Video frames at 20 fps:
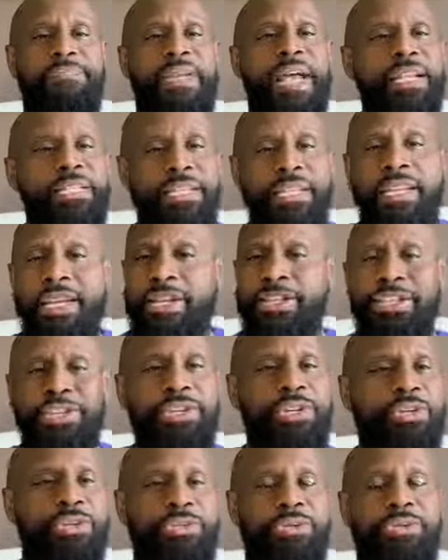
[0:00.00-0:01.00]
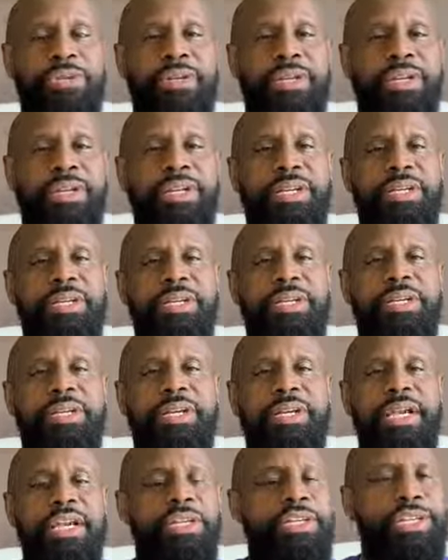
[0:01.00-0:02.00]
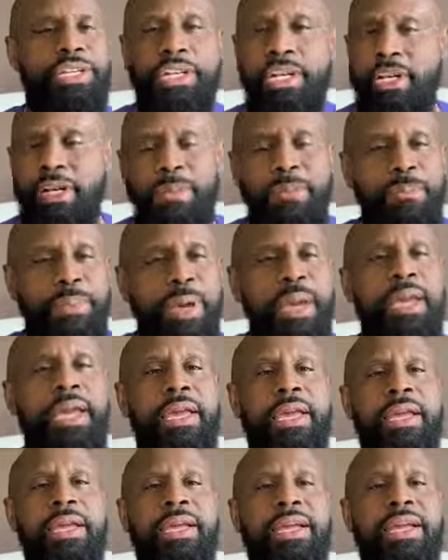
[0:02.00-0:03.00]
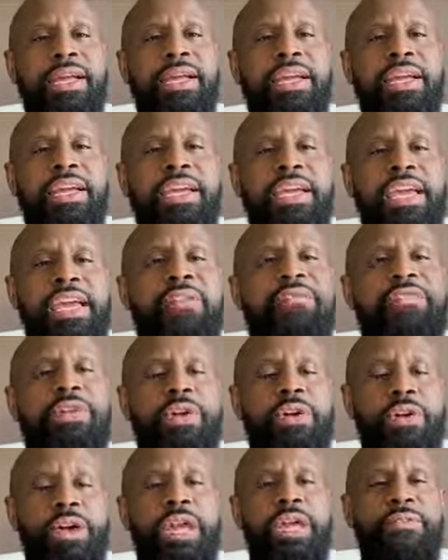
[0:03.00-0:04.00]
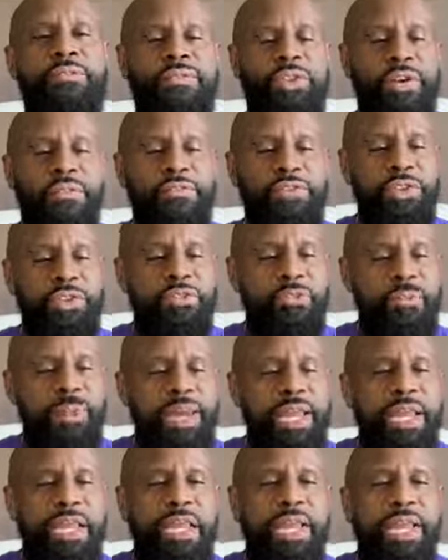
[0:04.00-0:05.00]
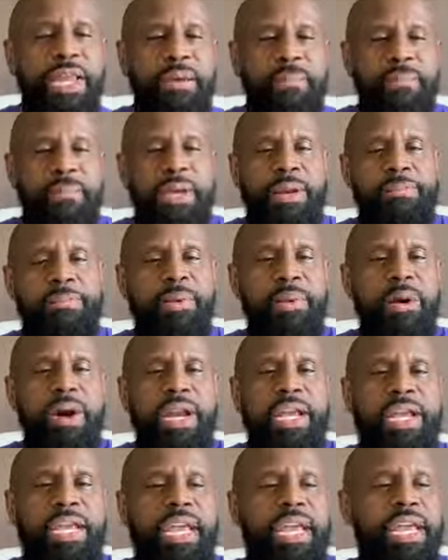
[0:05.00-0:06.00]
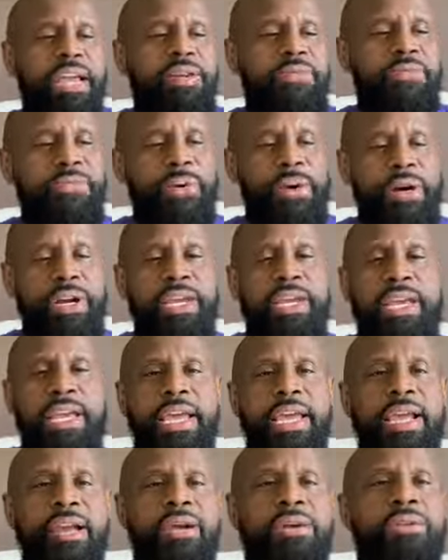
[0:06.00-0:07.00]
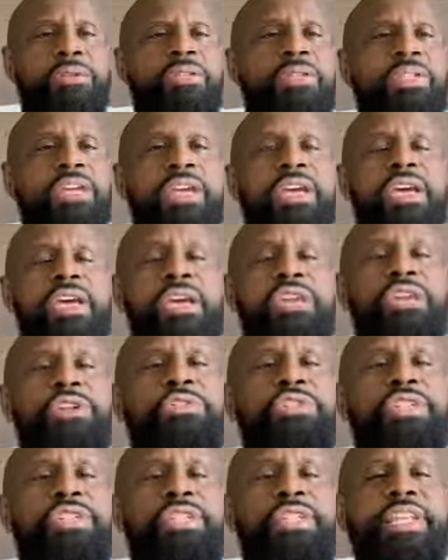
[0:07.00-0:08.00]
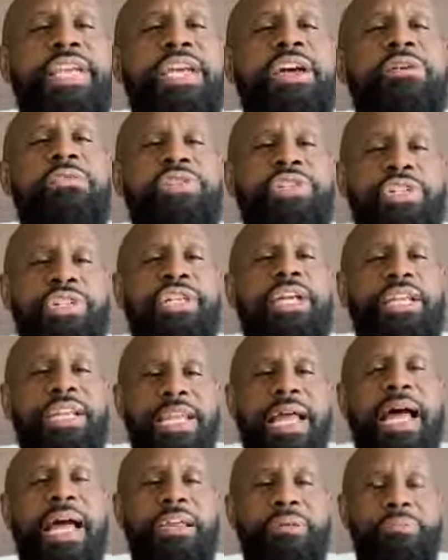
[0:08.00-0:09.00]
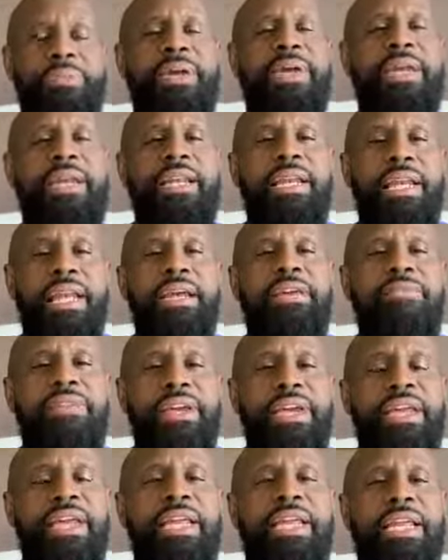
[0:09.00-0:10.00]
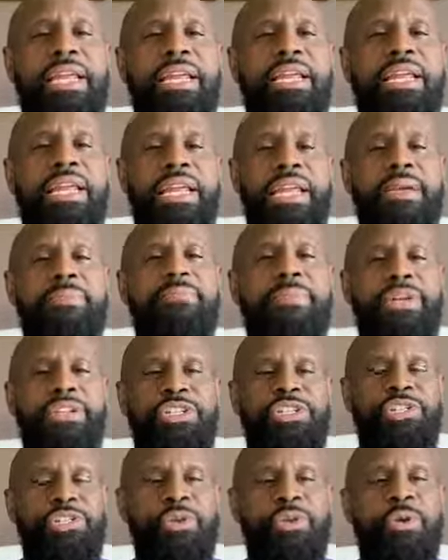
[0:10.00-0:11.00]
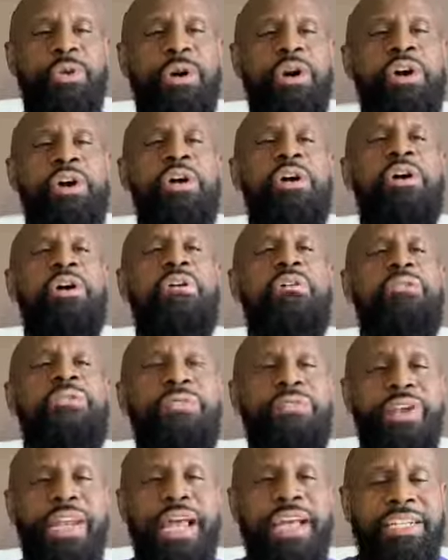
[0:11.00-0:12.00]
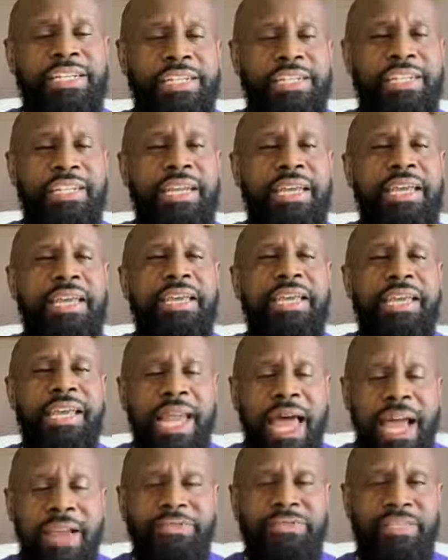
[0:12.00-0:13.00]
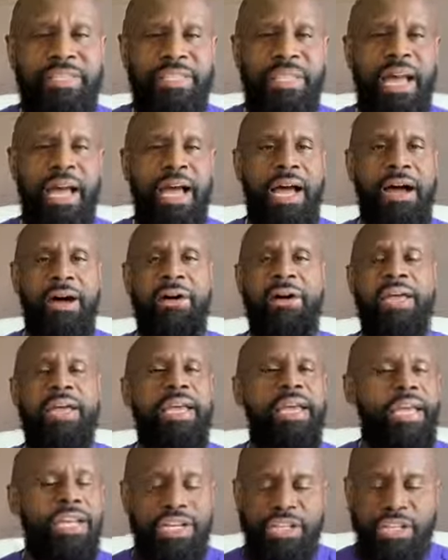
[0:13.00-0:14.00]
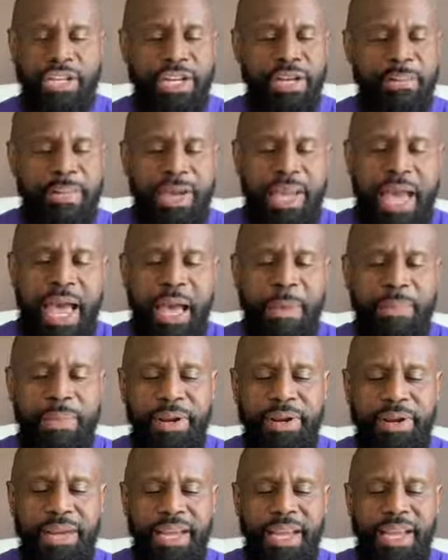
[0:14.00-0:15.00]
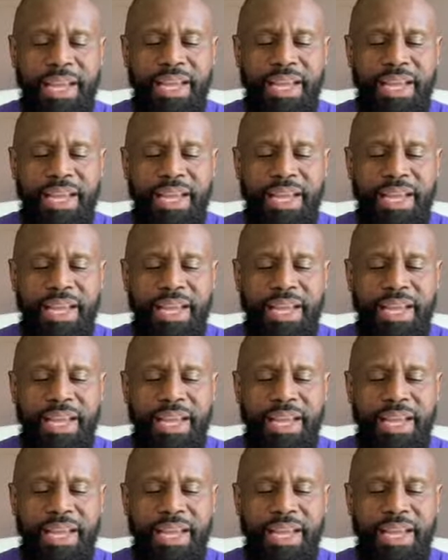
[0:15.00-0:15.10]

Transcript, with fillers: That's an issue. It shouldn't be. If you're if if you've been been born again for years, you still should not be living in an immature fleshly lifestyle. It shouldn't be happening.